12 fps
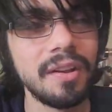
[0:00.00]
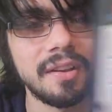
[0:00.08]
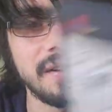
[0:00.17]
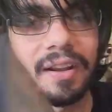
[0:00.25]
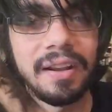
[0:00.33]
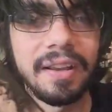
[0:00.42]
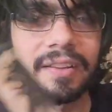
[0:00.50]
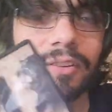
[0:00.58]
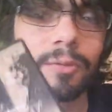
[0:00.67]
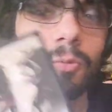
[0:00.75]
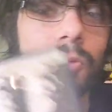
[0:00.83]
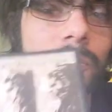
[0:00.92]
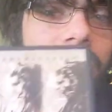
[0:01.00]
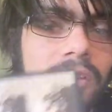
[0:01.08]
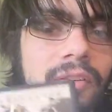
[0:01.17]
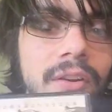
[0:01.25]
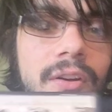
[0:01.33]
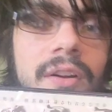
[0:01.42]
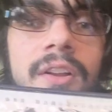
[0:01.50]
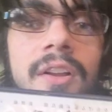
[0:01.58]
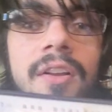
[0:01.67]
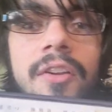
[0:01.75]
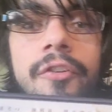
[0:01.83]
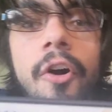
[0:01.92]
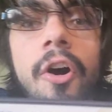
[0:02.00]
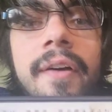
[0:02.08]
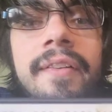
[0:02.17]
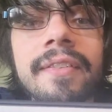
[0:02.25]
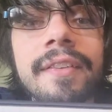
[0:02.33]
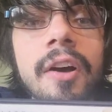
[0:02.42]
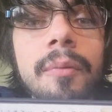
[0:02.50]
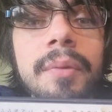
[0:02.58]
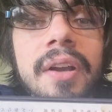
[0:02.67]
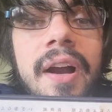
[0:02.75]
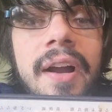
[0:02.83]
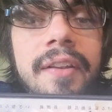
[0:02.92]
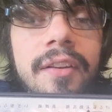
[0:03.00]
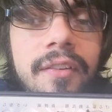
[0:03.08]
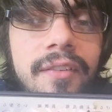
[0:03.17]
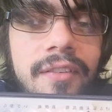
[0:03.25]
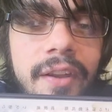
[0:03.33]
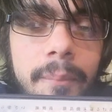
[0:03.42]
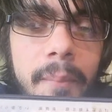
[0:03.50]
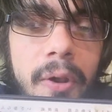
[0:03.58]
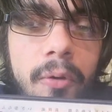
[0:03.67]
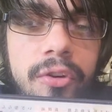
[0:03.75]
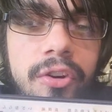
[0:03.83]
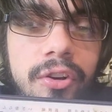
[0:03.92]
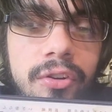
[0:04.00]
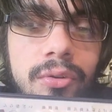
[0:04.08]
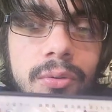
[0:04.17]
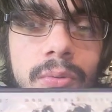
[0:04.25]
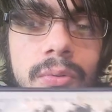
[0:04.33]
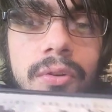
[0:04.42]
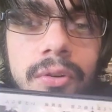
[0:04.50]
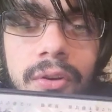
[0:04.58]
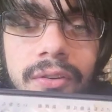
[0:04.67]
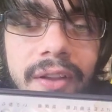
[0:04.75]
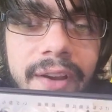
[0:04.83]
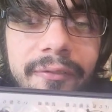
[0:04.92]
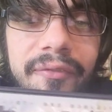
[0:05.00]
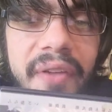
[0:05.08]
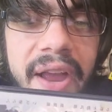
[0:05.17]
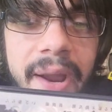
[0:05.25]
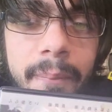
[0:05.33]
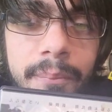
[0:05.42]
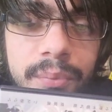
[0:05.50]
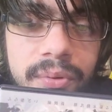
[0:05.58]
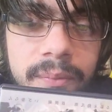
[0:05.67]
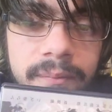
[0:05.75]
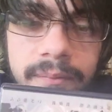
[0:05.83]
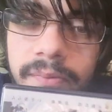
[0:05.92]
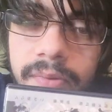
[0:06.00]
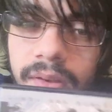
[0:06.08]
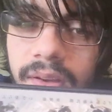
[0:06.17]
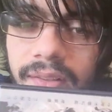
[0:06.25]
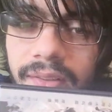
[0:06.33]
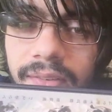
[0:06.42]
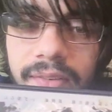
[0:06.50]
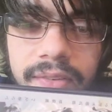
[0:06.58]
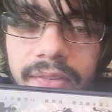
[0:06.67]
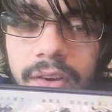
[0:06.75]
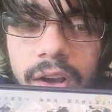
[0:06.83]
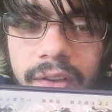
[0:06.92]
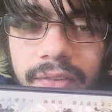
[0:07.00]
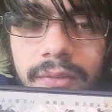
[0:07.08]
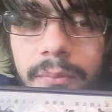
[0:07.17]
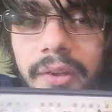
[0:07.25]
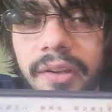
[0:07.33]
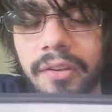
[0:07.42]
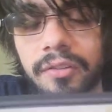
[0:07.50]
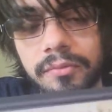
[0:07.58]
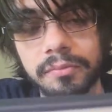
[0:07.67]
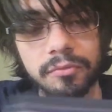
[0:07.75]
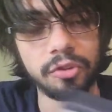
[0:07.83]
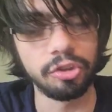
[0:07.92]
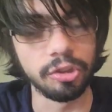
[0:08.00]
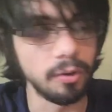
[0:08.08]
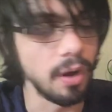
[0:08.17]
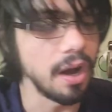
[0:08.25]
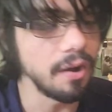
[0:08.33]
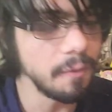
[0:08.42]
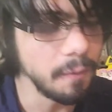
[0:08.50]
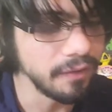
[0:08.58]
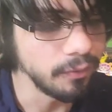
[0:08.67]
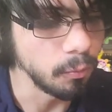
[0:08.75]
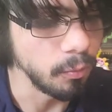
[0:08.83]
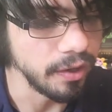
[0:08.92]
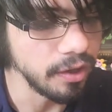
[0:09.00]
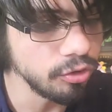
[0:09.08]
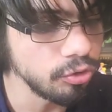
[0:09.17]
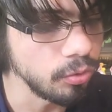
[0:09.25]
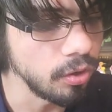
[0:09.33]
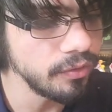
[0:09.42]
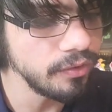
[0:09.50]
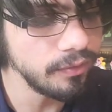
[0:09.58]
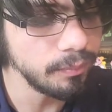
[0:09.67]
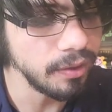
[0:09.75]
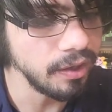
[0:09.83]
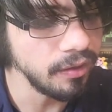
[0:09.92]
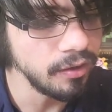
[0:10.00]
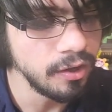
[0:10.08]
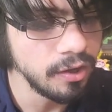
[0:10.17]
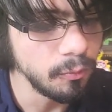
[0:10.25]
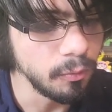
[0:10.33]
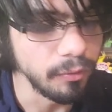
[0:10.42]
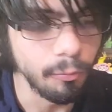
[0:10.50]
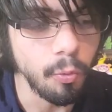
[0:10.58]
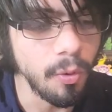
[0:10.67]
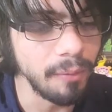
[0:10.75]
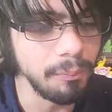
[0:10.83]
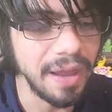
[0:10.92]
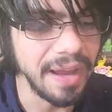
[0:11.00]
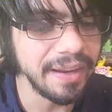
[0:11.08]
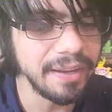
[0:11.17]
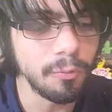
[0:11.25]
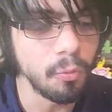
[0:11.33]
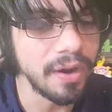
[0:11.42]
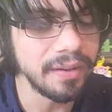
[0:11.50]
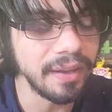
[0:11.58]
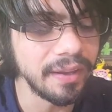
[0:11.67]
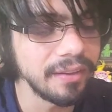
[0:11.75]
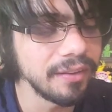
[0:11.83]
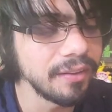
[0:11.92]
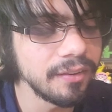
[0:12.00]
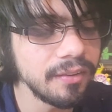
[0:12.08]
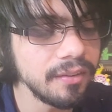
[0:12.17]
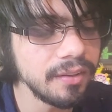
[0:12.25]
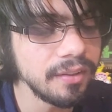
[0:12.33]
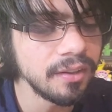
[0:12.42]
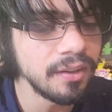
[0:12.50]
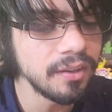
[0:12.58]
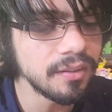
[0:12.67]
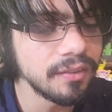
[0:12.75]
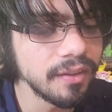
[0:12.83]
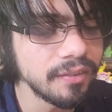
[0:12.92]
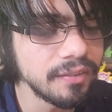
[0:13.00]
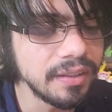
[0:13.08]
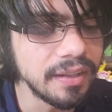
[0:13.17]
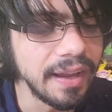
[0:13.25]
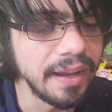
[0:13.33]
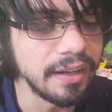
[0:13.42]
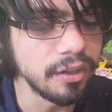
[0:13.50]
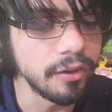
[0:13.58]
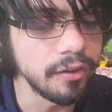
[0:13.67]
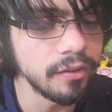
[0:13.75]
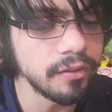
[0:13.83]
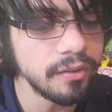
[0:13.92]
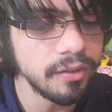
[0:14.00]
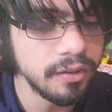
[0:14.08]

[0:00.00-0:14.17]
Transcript: And I like this one because look, the art style behind looks like Metal Gear 2, looks like Vamp. It's awesome. Like Shinkawa has a way to draw this man with black and white, like he literally doesn't need any color.